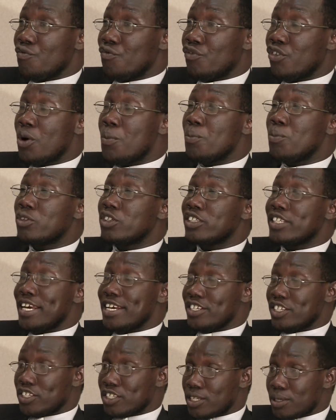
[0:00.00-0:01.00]
from
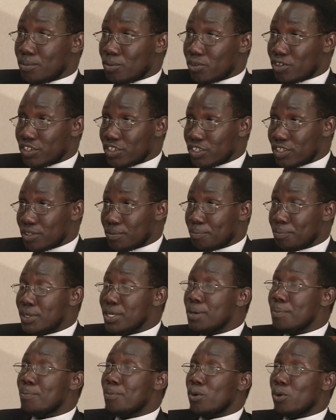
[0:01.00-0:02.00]
testimonies,
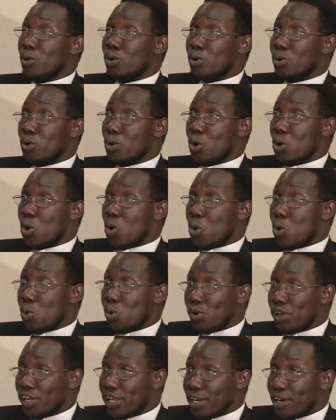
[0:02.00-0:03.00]
people
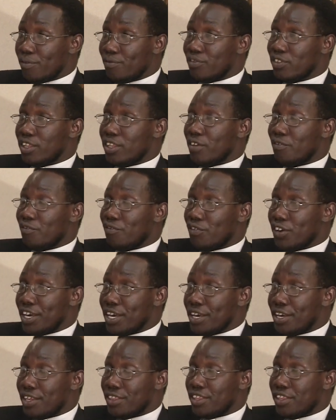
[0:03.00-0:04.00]
who live the
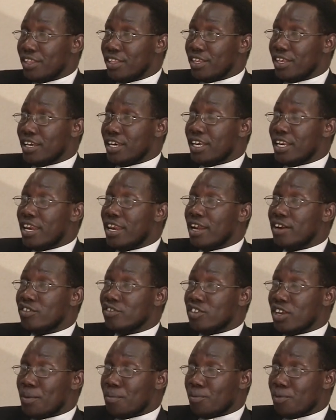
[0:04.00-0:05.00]
faith in an
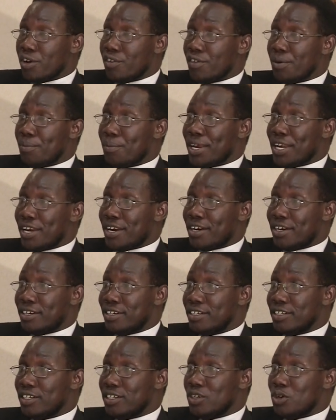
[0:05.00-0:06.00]
exemplary manner,
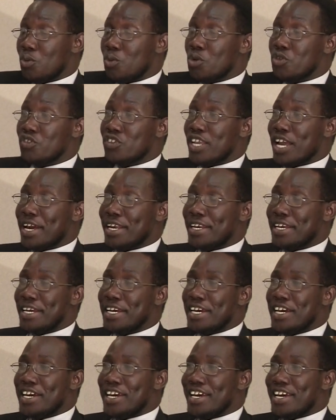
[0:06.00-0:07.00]
was that
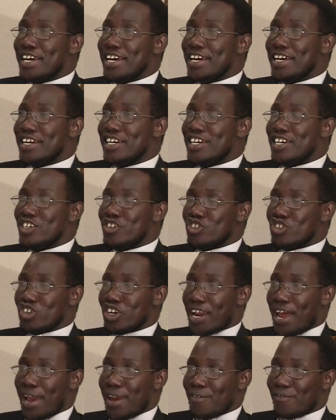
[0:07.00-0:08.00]

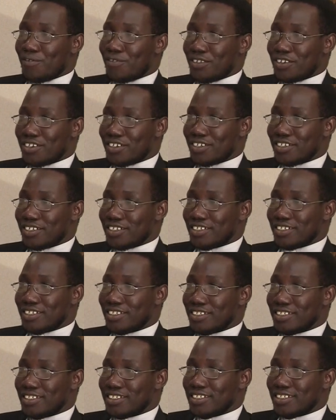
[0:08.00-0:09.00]
each life
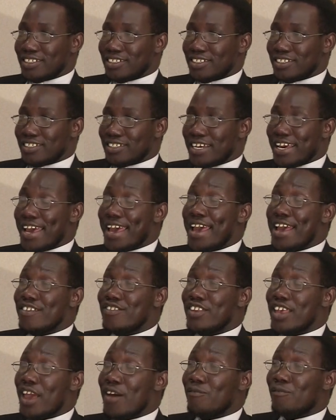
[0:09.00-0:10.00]

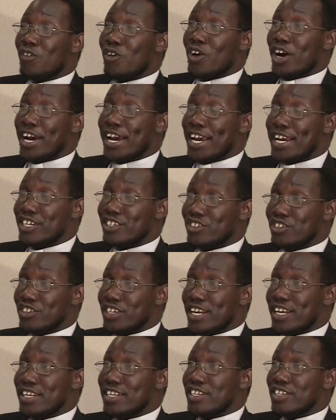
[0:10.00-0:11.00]
has a
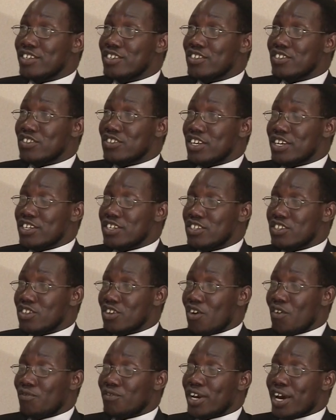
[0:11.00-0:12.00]
vocational
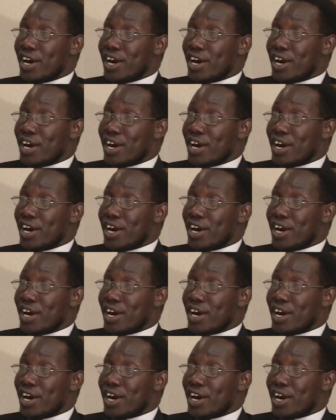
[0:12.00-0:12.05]
sense of